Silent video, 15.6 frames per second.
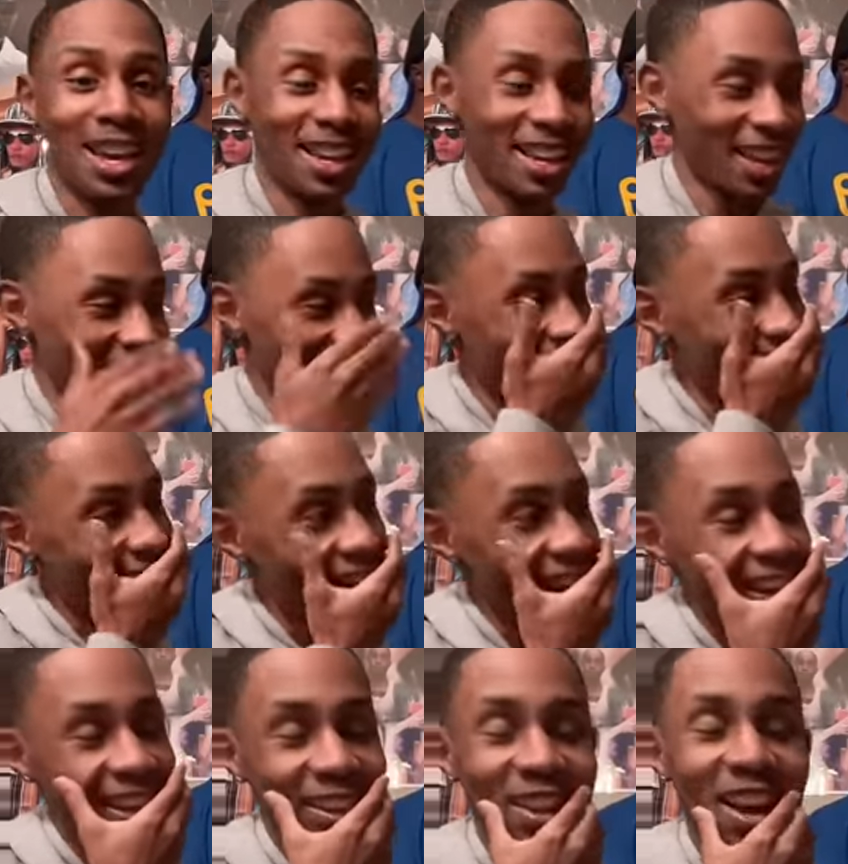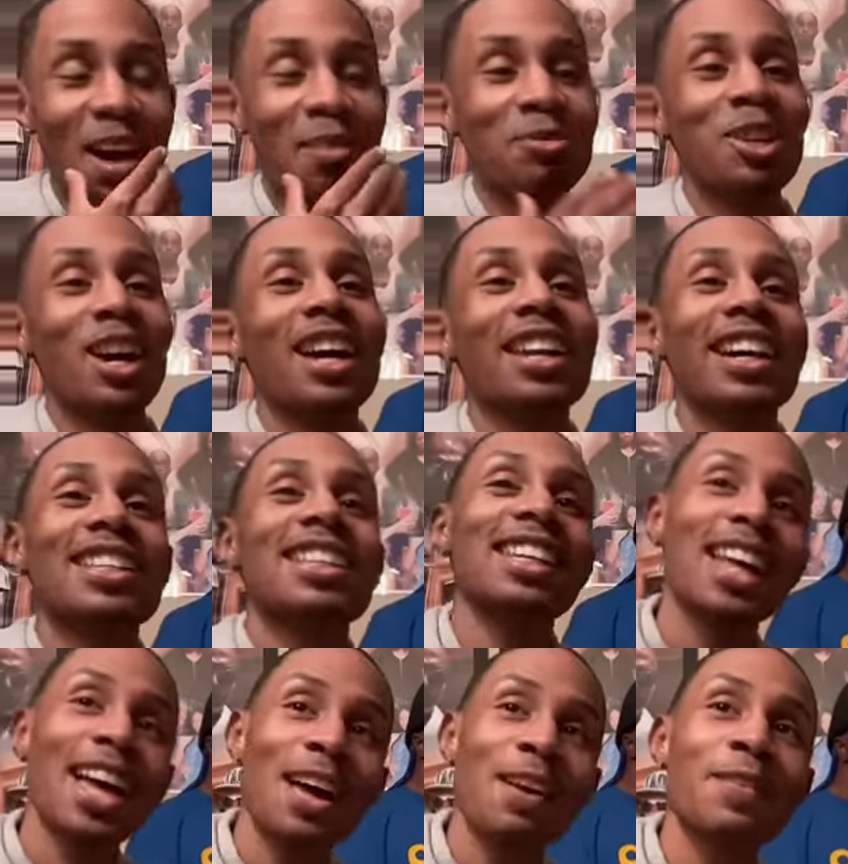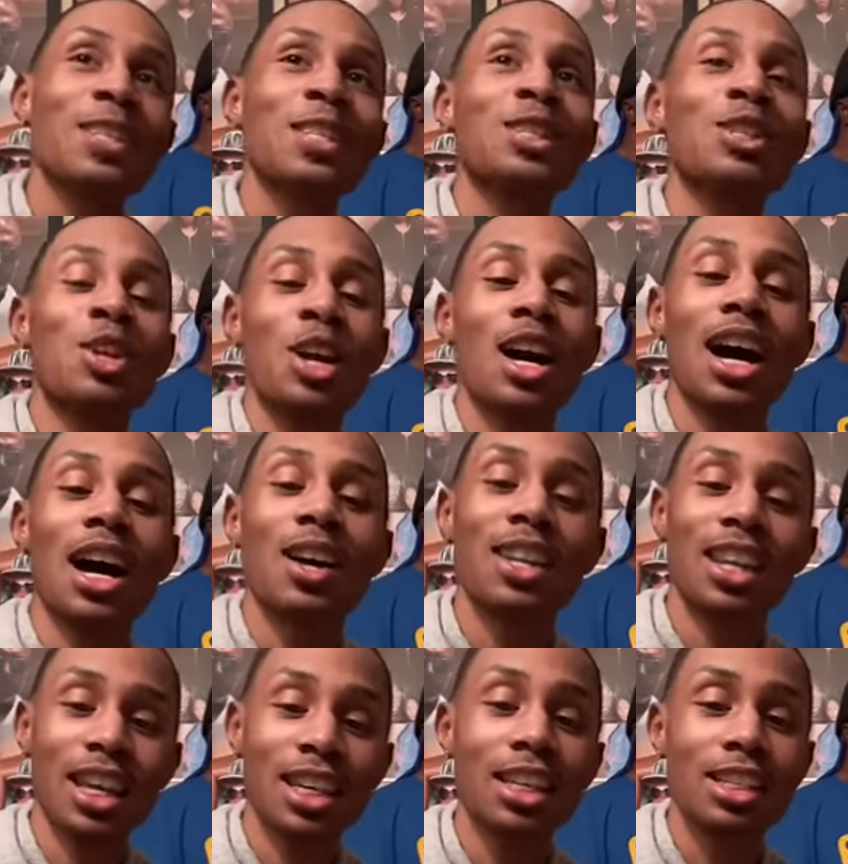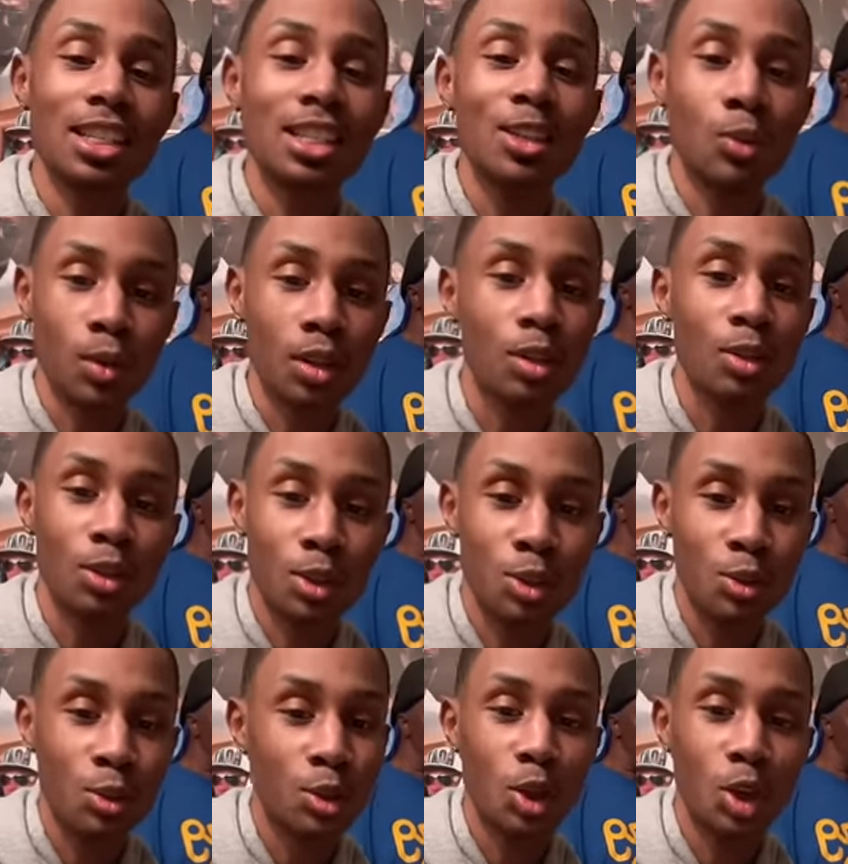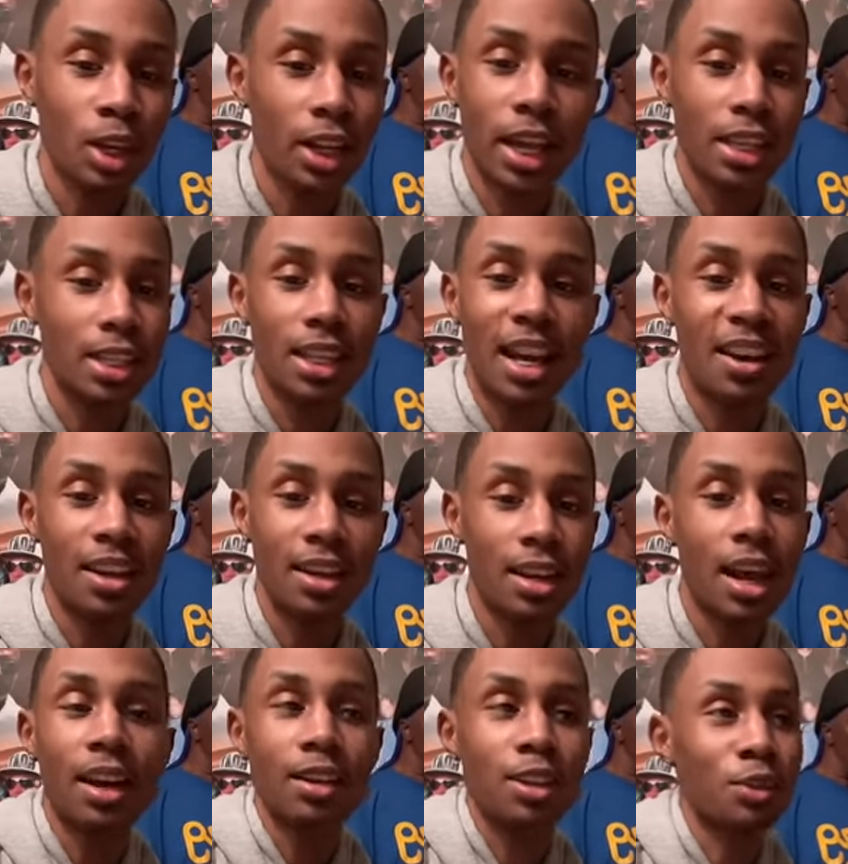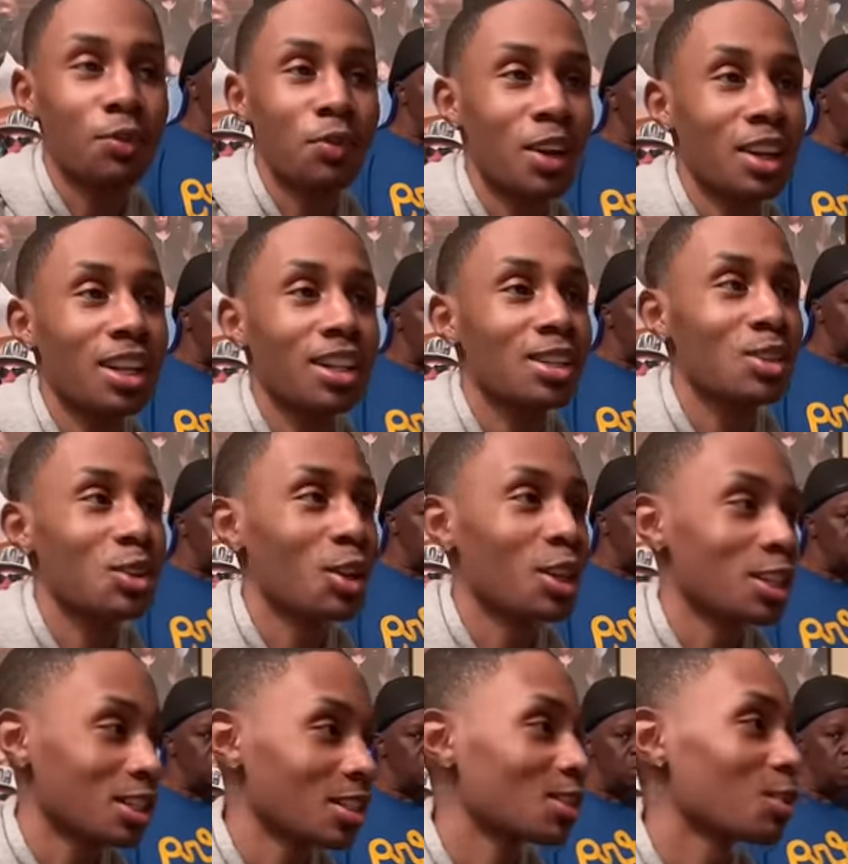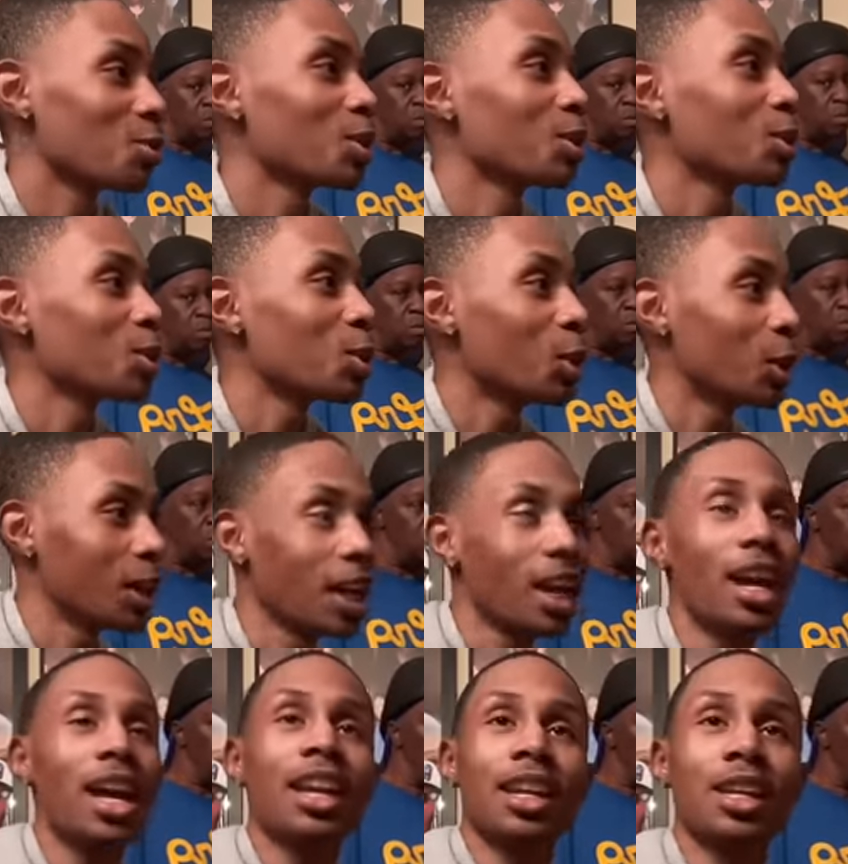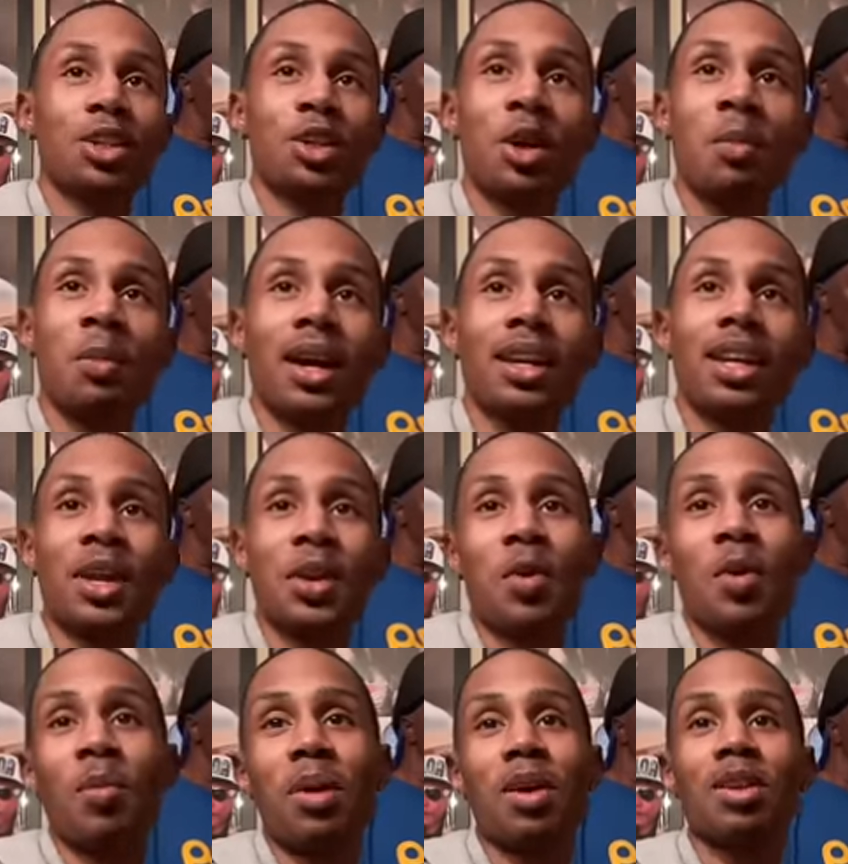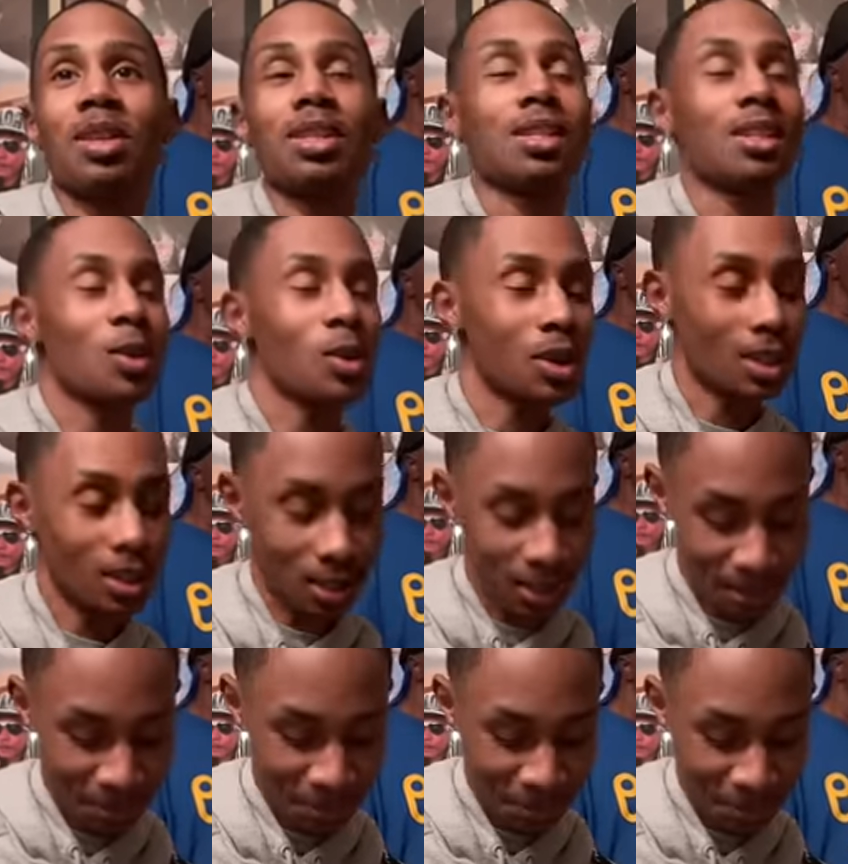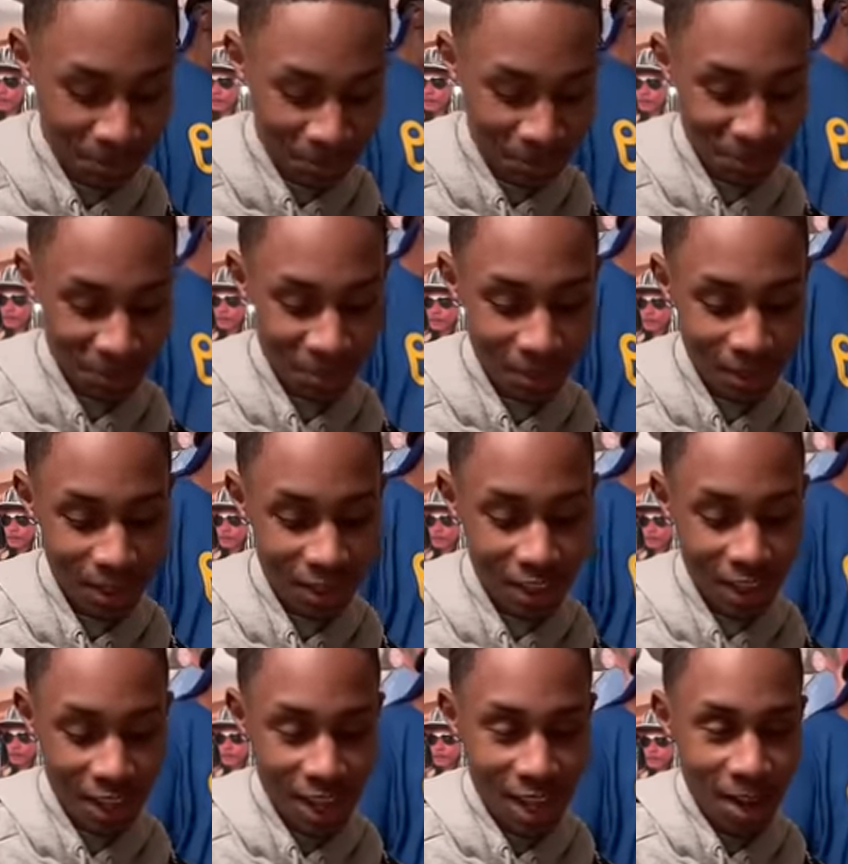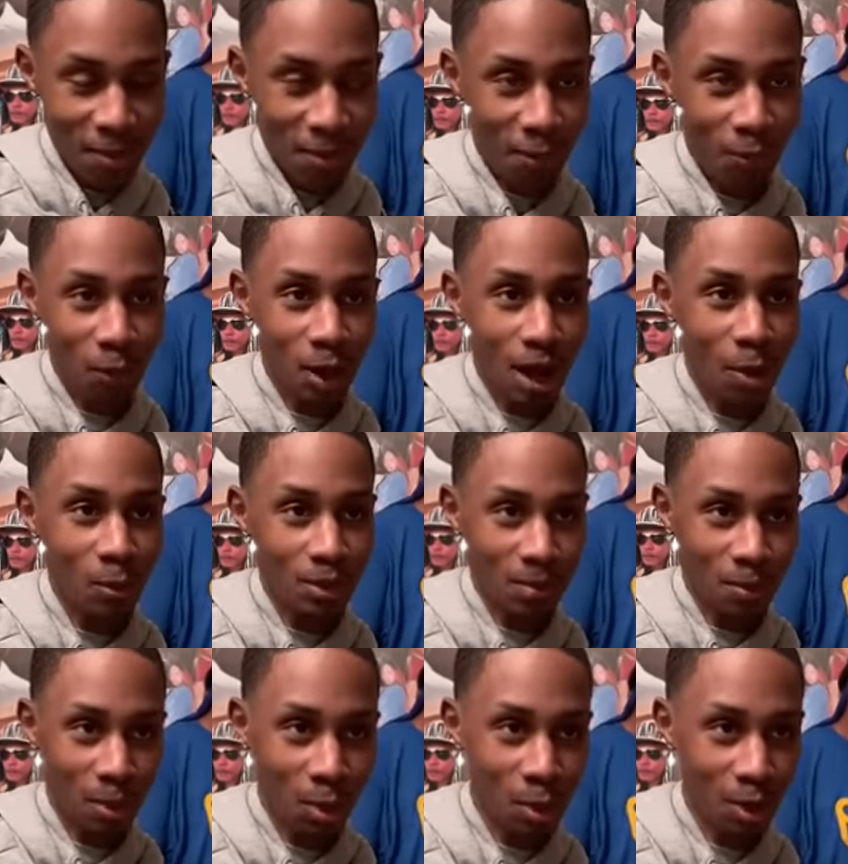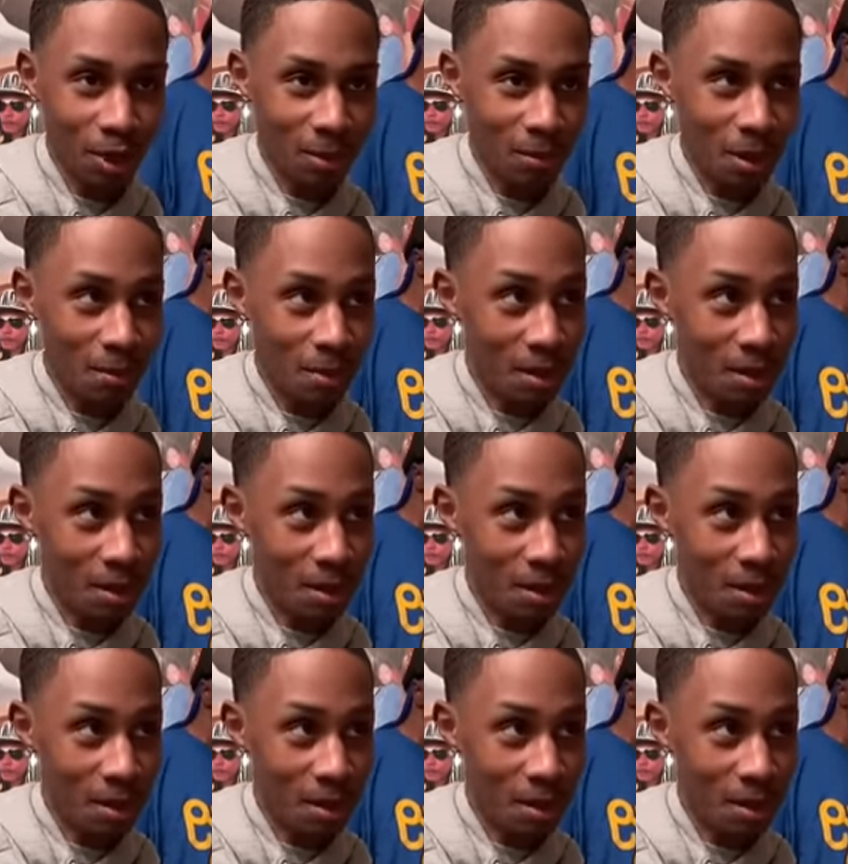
Like I'm trying not to laugh to show y'all how like this is a real true story. Like it's not not a funny story, it's just a real story that y'all might not know about us. So um, before I was born, my